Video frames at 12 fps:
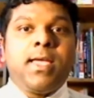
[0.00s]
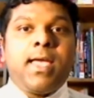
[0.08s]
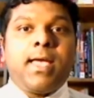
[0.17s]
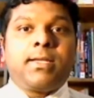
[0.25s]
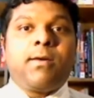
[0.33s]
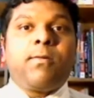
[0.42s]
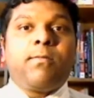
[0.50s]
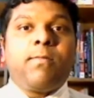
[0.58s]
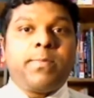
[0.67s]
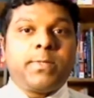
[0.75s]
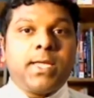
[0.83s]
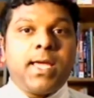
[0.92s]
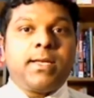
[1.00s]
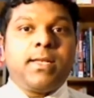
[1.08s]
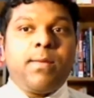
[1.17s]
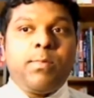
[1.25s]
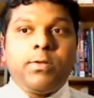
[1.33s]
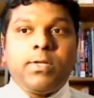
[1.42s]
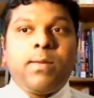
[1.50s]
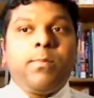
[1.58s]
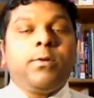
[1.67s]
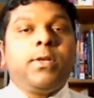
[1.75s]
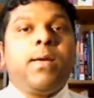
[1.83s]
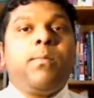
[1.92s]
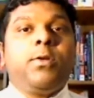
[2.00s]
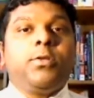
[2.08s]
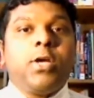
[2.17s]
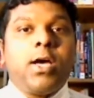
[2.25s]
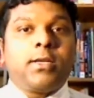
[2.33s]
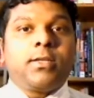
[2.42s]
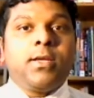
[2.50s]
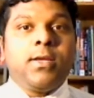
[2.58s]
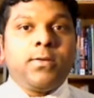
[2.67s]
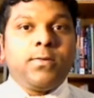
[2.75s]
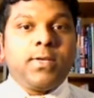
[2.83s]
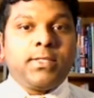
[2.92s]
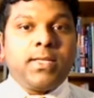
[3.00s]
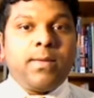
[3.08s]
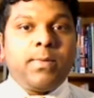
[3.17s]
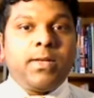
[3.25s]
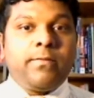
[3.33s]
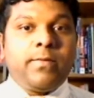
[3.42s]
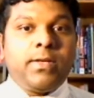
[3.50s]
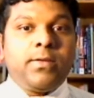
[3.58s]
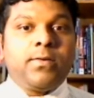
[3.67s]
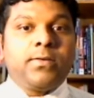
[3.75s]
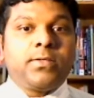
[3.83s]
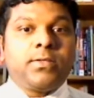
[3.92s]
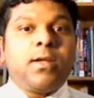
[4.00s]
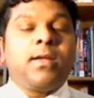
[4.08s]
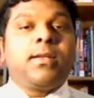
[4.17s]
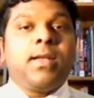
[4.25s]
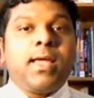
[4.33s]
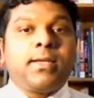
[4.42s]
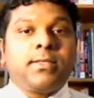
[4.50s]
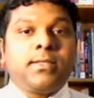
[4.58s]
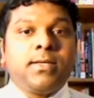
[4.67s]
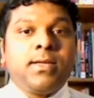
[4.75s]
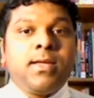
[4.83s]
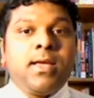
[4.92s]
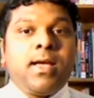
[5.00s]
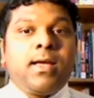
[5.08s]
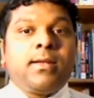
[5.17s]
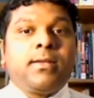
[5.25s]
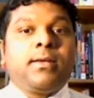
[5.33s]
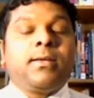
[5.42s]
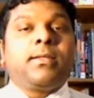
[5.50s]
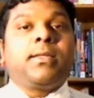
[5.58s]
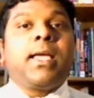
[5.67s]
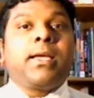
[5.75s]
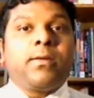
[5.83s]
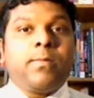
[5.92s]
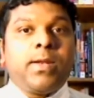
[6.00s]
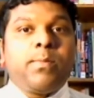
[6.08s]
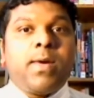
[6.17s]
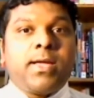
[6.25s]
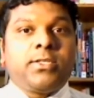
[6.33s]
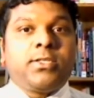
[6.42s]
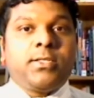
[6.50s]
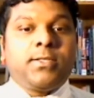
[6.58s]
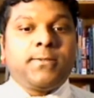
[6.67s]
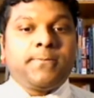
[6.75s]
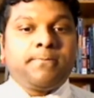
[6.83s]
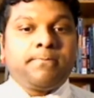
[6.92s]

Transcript: at our website www.usmlevideos.net and uh, thank you very much